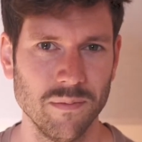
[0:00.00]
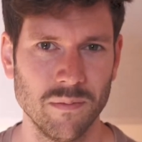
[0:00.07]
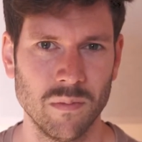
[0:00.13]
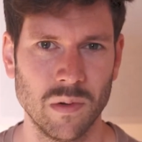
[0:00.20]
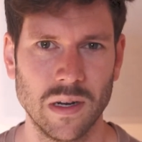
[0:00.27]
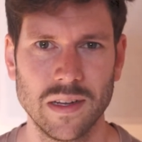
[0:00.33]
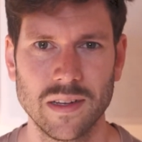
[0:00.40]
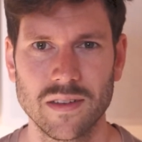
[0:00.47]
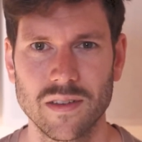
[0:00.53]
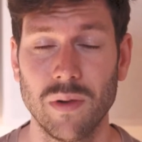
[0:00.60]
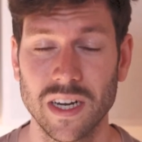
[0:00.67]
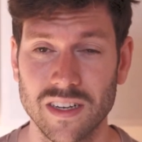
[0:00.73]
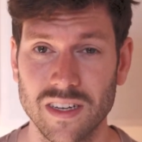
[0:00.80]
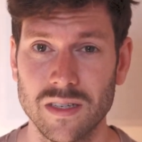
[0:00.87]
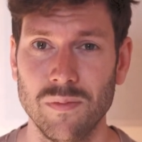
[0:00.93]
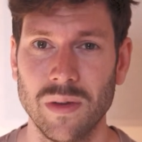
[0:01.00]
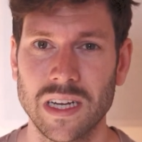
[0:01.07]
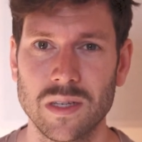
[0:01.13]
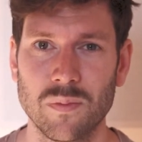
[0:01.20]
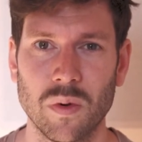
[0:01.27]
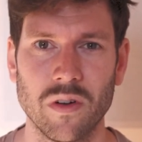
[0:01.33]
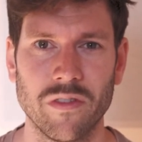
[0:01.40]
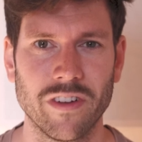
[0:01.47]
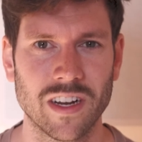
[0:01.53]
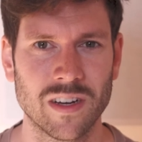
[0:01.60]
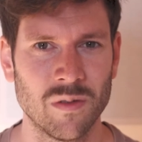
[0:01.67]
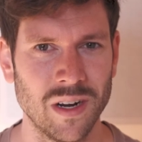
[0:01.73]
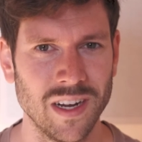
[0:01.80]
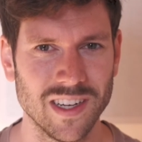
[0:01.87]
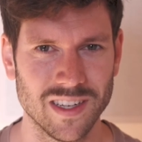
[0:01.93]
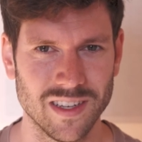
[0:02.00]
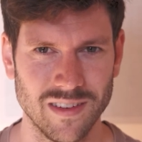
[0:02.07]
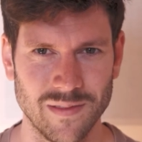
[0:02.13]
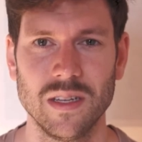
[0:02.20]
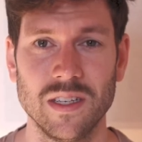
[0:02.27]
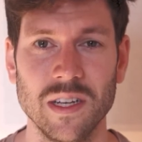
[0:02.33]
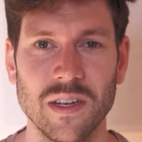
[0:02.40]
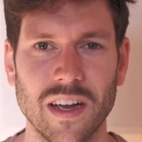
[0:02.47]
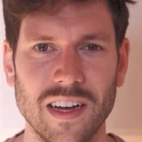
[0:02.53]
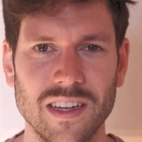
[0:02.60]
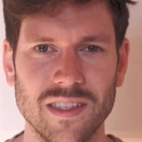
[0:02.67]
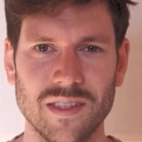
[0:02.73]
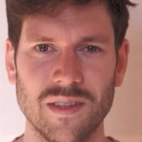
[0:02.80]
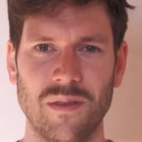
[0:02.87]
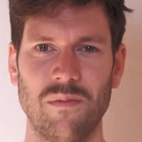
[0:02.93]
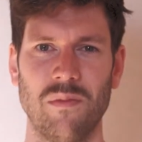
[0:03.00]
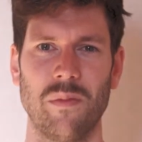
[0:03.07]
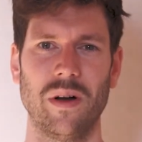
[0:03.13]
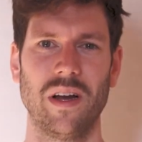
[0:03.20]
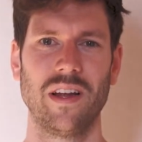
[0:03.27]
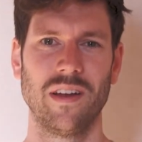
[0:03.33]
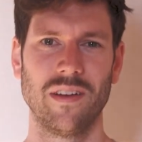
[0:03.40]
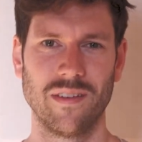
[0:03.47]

but practice makes perfect, right? See you guys. Bye bye.